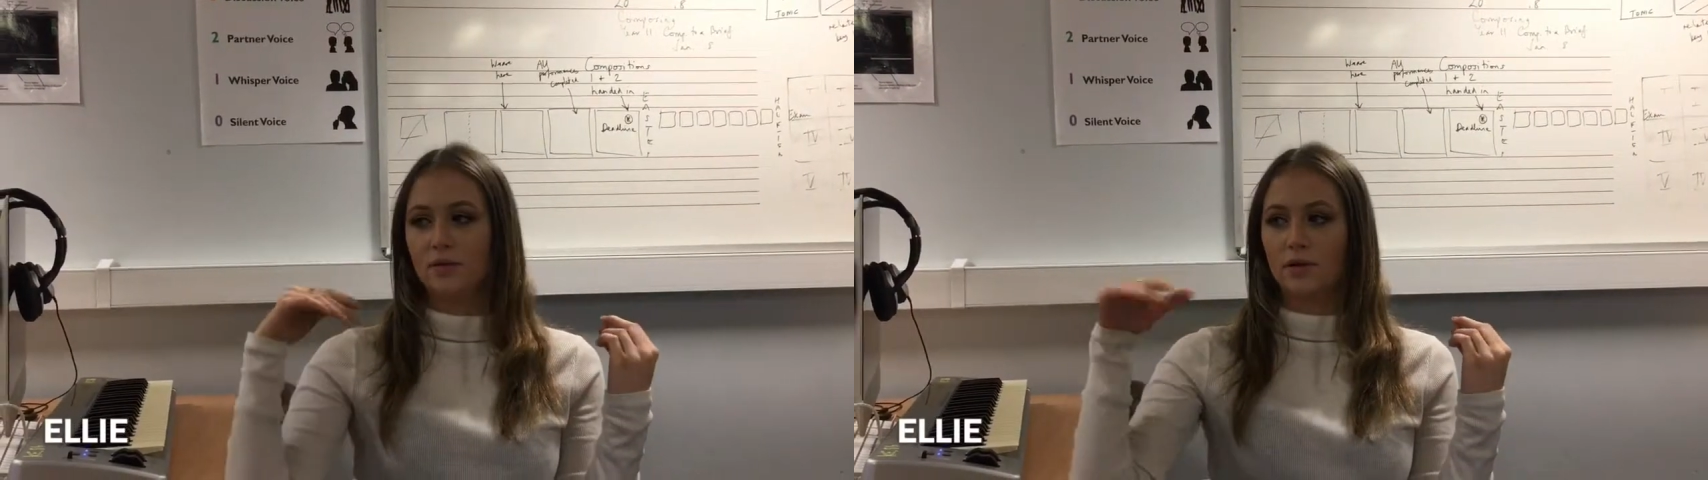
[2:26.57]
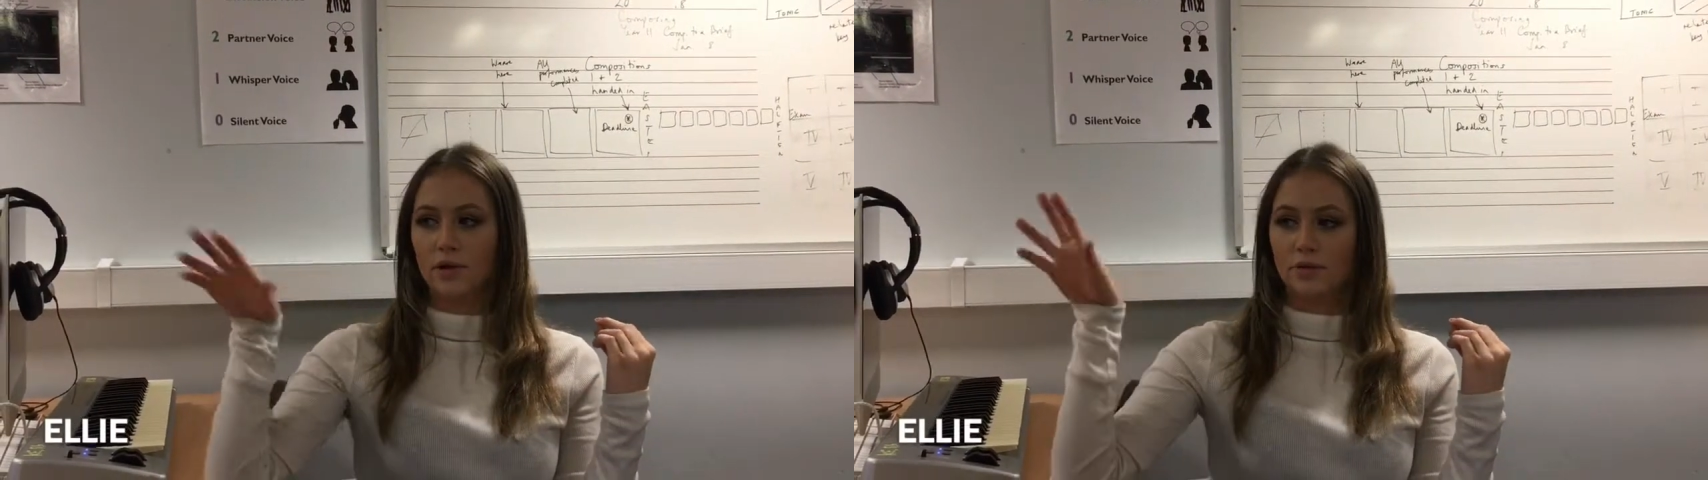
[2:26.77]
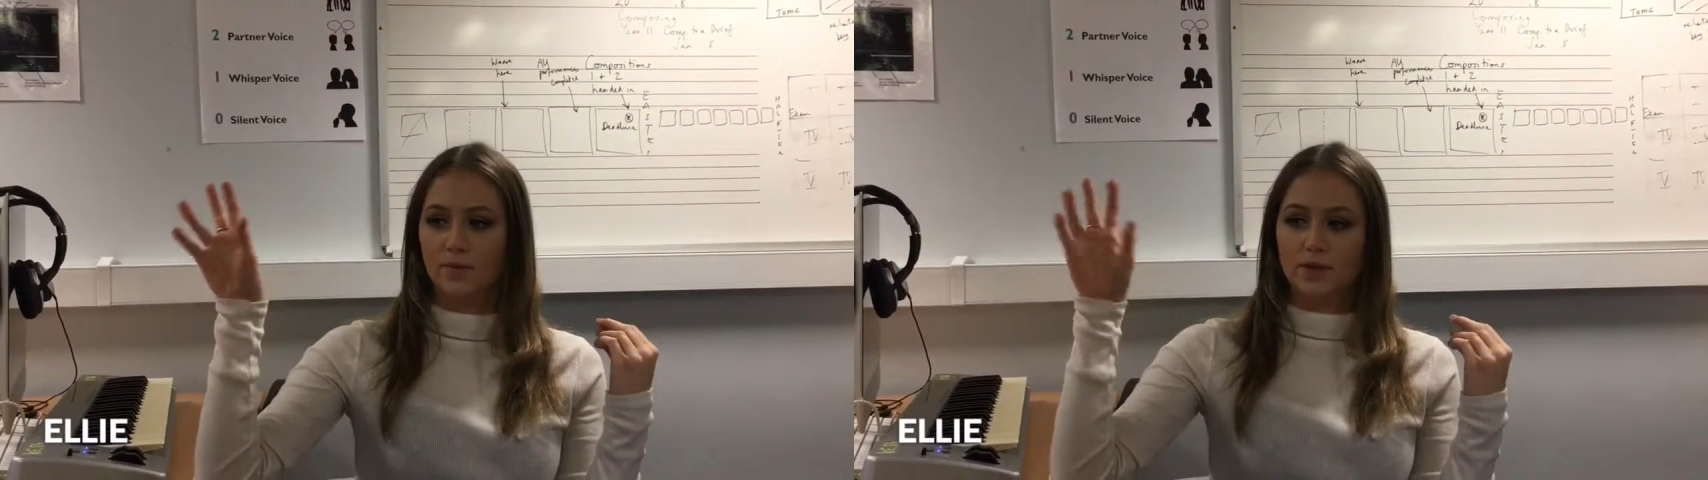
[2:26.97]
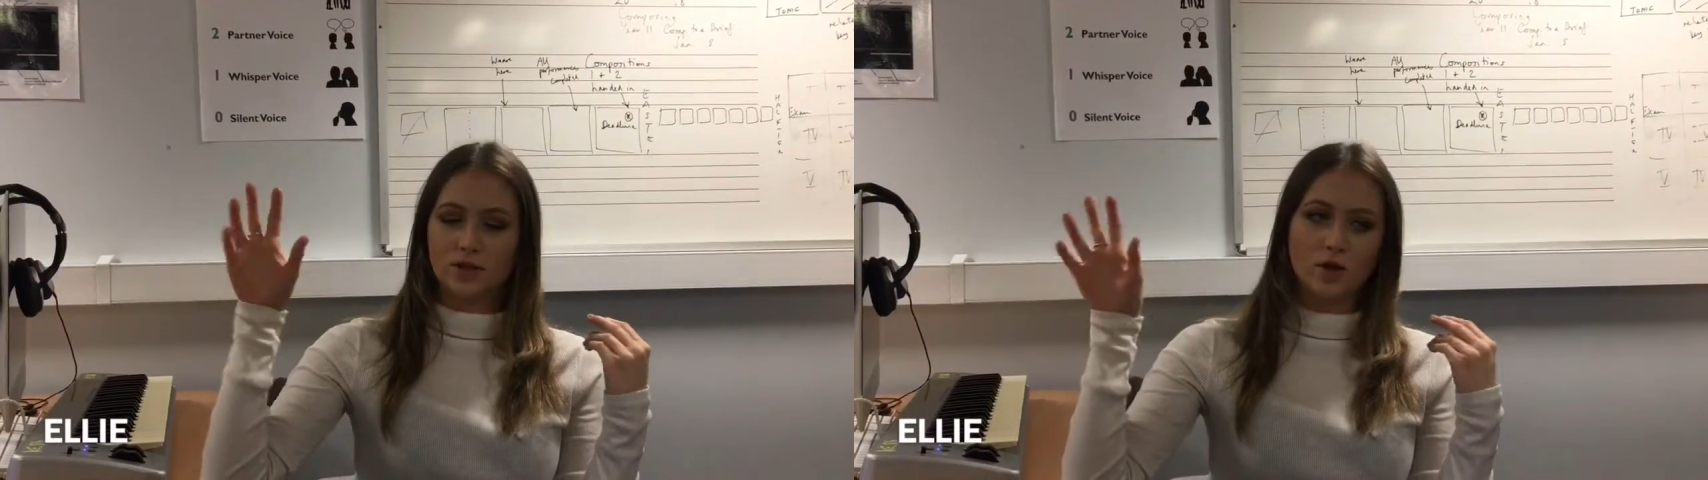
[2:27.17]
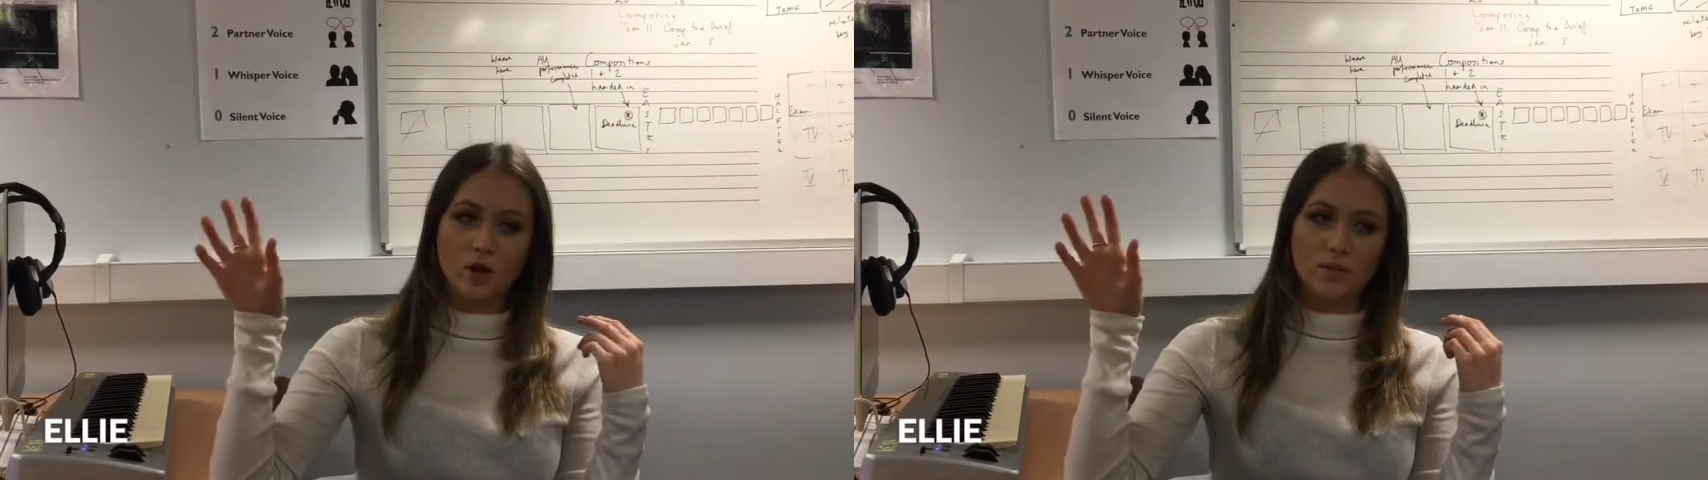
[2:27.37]
her with
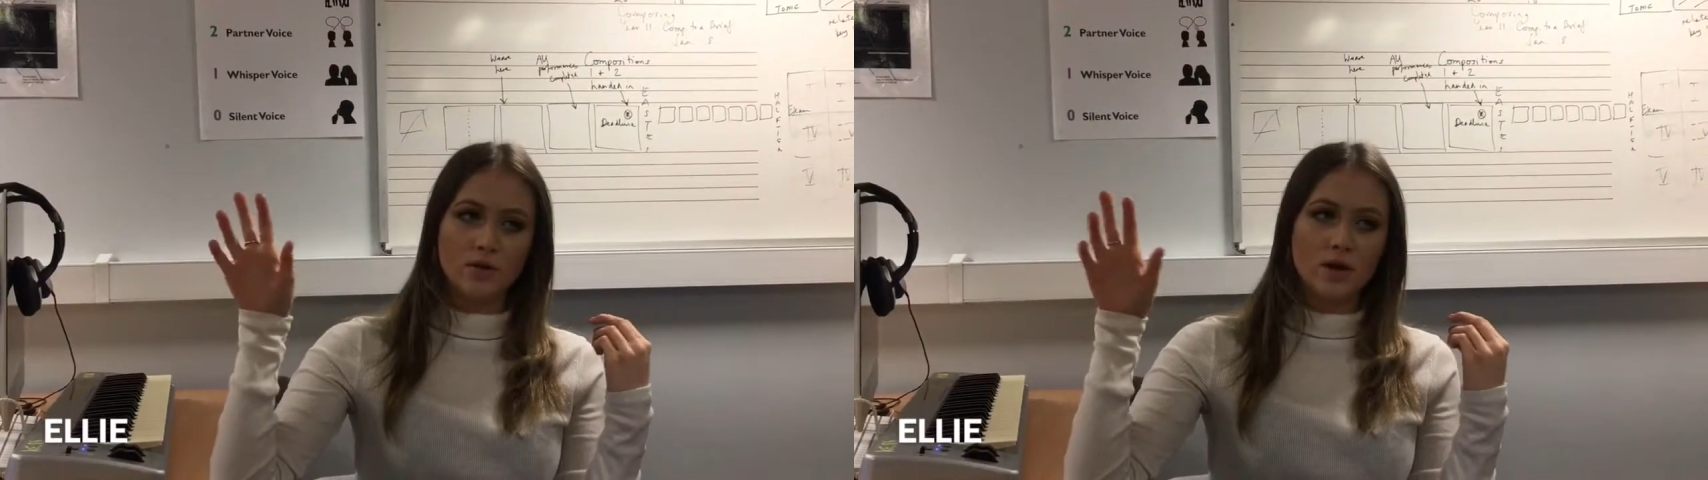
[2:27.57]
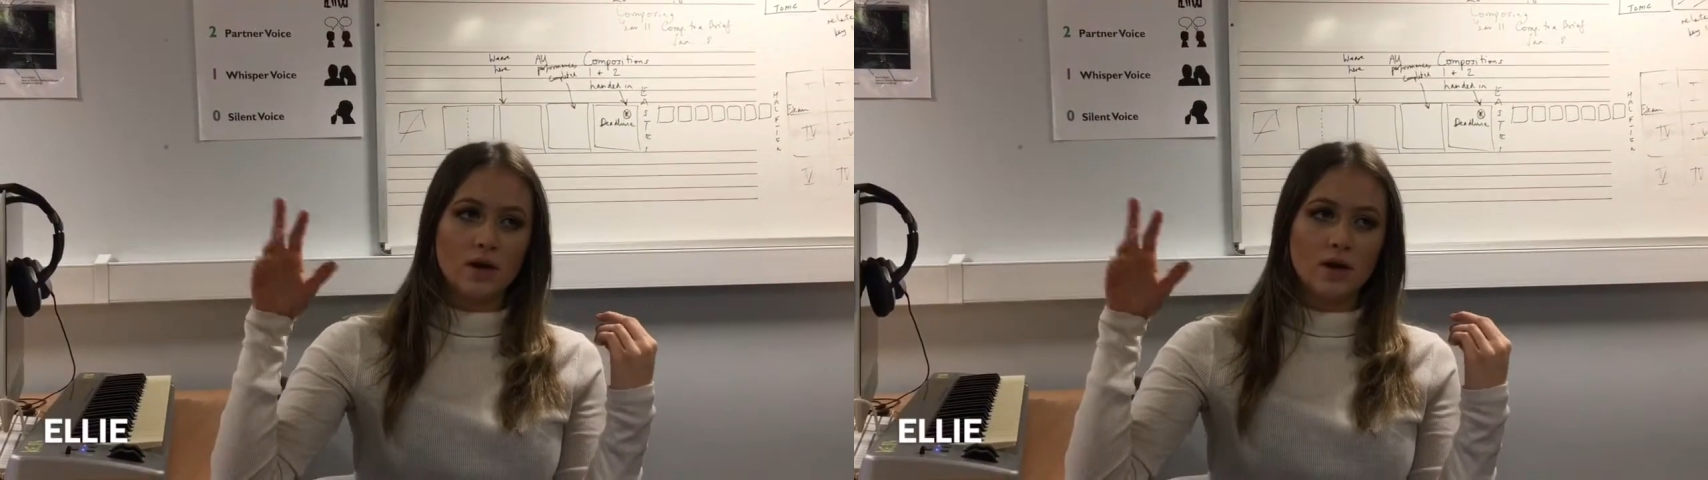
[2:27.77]
Tom,